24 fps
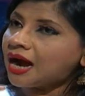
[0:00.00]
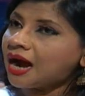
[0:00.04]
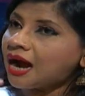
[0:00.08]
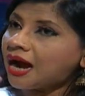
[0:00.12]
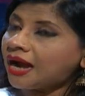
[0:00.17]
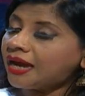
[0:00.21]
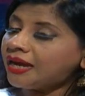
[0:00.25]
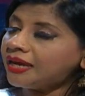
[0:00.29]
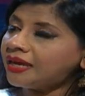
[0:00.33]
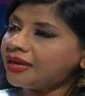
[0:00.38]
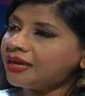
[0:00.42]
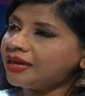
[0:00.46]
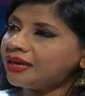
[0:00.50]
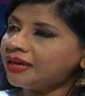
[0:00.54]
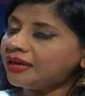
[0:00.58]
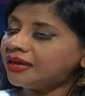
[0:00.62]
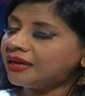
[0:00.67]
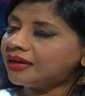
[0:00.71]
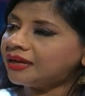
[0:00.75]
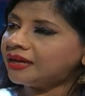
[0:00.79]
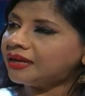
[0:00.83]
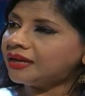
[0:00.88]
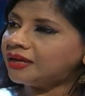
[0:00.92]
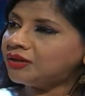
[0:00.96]
I
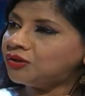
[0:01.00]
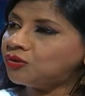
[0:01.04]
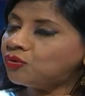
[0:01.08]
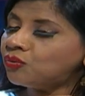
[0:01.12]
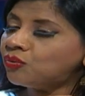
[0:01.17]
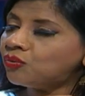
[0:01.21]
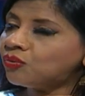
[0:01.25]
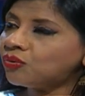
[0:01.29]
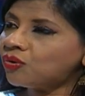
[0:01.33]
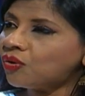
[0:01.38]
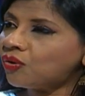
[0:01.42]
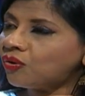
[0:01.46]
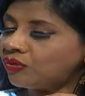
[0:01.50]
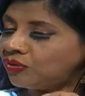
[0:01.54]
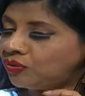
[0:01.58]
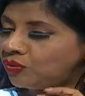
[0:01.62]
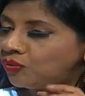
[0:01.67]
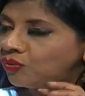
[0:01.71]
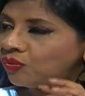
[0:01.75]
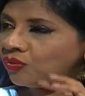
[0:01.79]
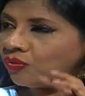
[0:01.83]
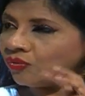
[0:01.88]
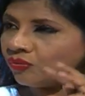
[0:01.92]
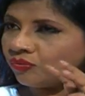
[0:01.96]

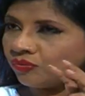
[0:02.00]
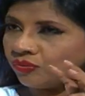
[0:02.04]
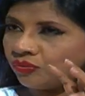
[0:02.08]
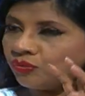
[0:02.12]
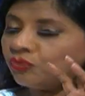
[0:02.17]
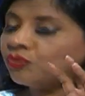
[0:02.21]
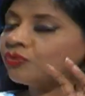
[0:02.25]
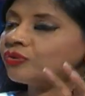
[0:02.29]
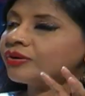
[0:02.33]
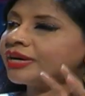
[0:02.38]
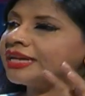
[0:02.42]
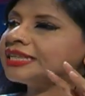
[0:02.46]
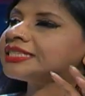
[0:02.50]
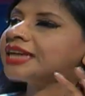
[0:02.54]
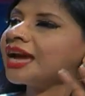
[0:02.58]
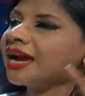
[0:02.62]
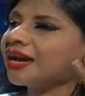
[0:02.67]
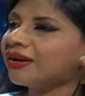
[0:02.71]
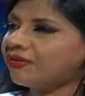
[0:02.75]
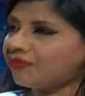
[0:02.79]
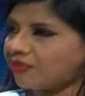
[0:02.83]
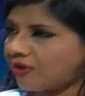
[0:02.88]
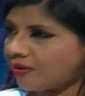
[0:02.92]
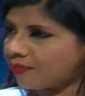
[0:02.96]
you
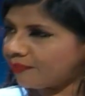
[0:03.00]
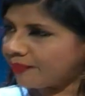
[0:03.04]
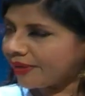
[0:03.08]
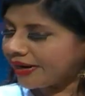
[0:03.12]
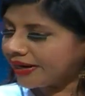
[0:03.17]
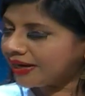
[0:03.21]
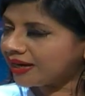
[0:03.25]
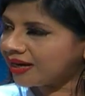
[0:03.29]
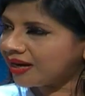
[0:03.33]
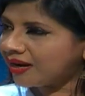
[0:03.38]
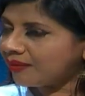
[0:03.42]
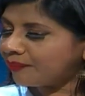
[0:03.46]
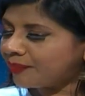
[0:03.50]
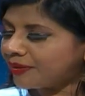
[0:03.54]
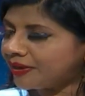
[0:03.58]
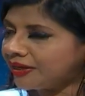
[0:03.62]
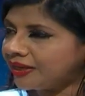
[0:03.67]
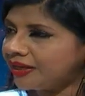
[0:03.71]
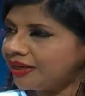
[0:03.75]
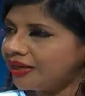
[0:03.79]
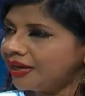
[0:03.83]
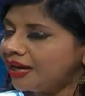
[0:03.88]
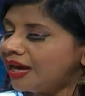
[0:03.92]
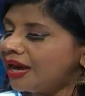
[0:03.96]
resign from my
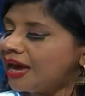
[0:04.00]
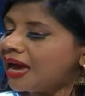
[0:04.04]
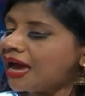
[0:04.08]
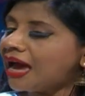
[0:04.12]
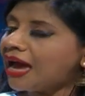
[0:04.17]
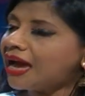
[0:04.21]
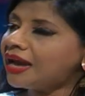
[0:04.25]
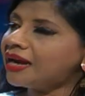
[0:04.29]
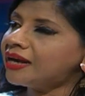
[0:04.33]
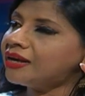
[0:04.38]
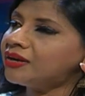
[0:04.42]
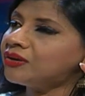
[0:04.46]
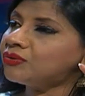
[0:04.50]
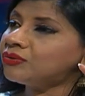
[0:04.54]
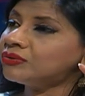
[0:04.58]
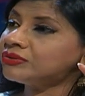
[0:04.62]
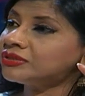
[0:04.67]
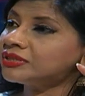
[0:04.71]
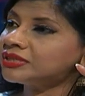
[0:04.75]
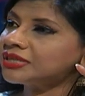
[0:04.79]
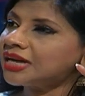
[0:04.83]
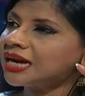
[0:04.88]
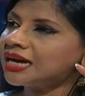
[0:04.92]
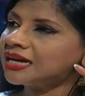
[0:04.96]
company and you
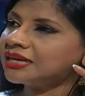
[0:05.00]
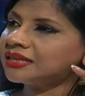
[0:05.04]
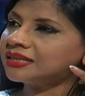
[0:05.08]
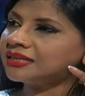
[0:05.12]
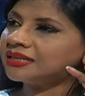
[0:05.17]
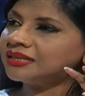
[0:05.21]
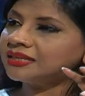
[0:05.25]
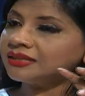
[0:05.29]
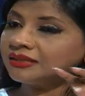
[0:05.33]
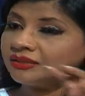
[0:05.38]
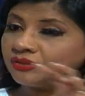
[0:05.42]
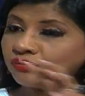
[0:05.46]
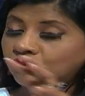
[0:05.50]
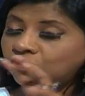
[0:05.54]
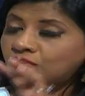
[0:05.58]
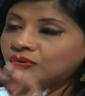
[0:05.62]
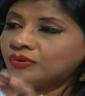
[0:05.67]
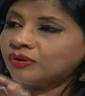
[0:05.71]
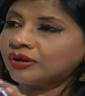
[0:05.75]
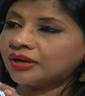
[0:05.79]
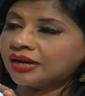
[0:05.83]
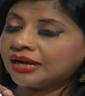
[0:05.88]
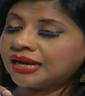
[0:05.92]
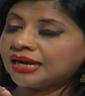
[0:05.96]

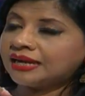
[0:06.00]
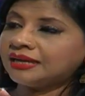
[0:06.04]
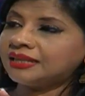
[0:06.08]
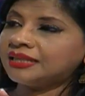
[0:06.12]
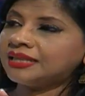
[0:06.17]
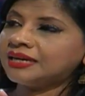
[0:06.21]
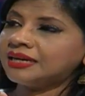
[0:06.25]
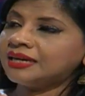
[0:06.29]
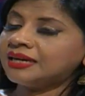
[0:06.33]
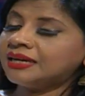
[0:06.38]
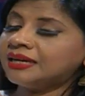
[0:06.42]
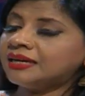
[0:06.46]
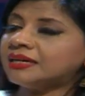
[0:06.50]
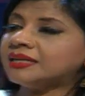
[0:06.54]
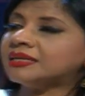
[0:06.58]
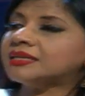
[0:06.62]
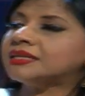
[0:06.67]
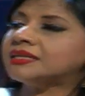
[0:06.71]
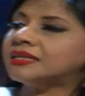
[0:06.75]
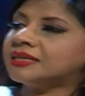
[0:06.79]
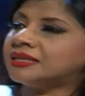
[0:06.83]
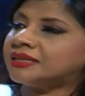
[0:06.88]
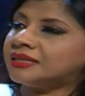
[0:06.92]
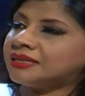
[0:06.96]
get
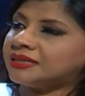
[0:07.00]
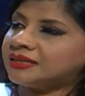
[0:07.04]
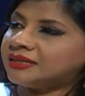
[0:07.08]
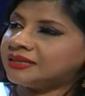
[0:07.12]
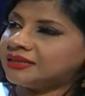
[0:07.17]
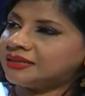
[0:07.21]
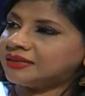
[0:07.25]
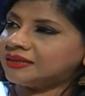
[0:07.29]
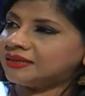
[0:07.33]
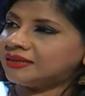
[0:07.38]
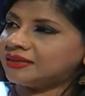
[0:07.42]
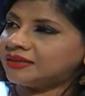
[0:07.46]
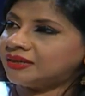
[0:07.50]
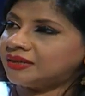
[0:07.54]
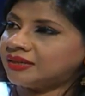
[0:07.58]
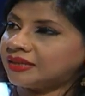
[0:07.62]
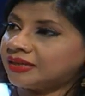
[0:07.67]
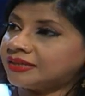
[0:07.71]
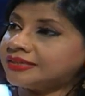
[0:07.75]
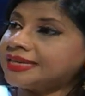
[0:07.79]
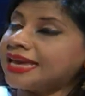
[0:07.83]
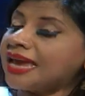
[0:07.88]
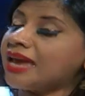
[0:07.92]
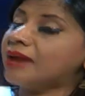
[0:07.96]
the
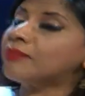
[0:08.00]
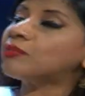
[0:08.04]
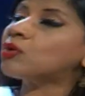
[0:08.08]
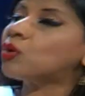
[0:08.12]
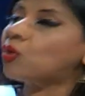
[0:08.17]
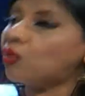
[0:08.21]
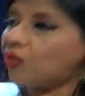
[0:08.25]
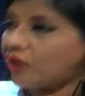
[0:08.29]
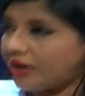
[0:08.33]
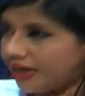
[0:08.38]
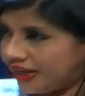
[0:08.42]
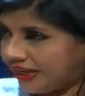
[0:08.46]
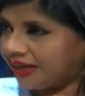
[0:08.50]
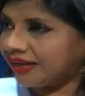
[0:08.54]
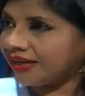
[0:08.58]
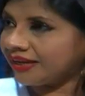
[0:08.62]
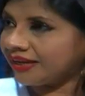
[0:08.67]
same coding